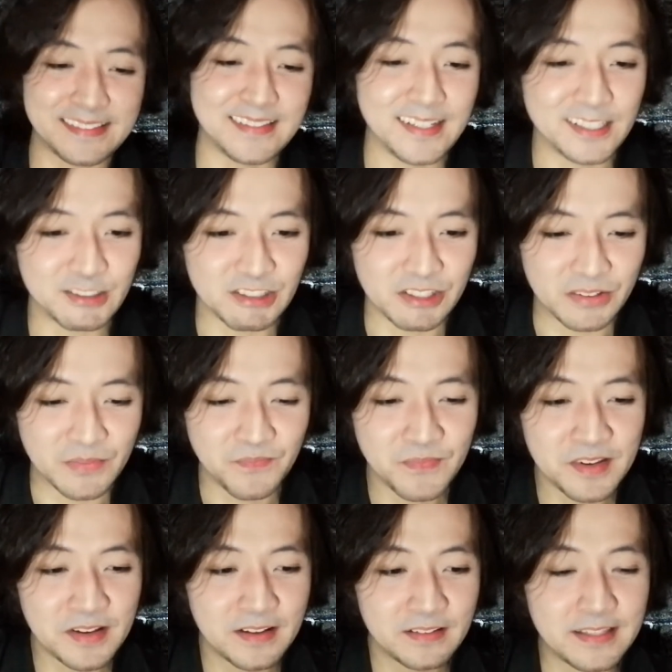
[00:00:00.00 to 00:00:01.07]
nation.
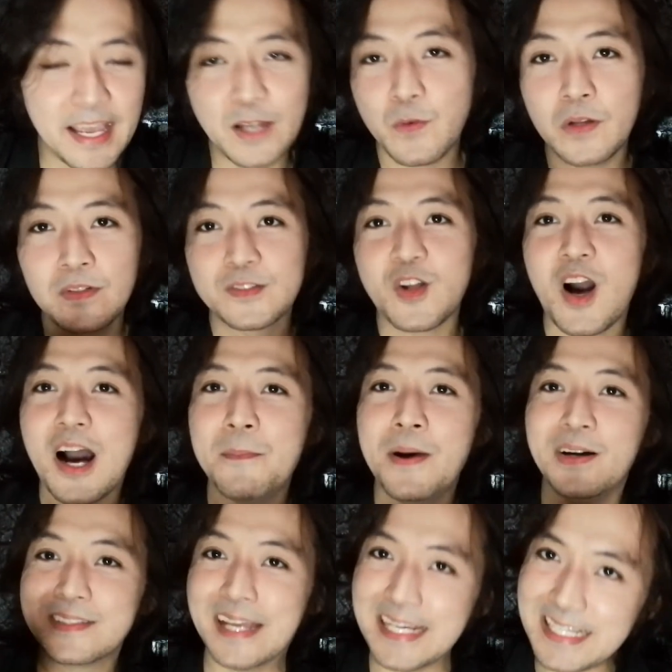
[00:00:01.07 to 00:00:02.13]
Then when we talk
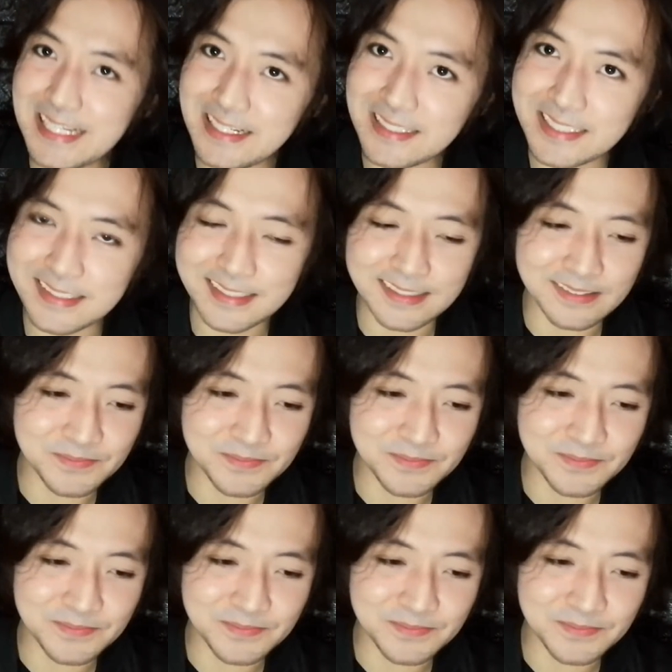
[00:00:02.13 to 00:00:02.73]
about the East,